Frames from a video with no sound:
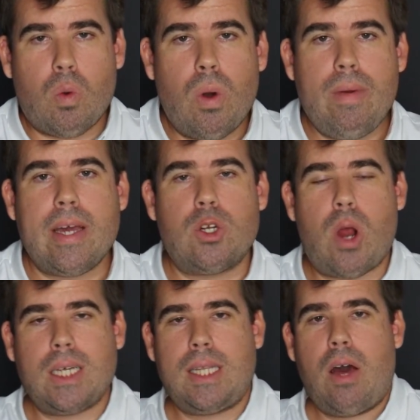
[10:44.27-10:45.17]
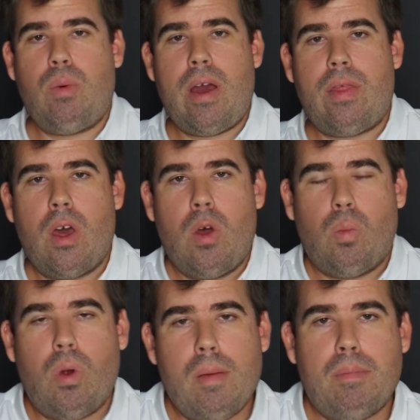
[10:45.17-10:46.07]
what do we contrast that with?
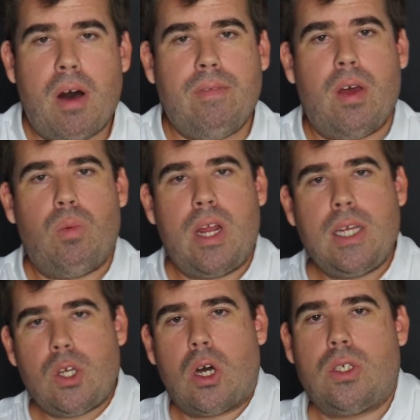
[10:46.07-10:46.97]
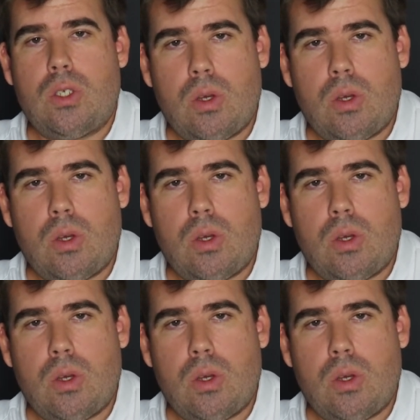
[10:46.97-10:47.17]
Warren Buffett, when he talks in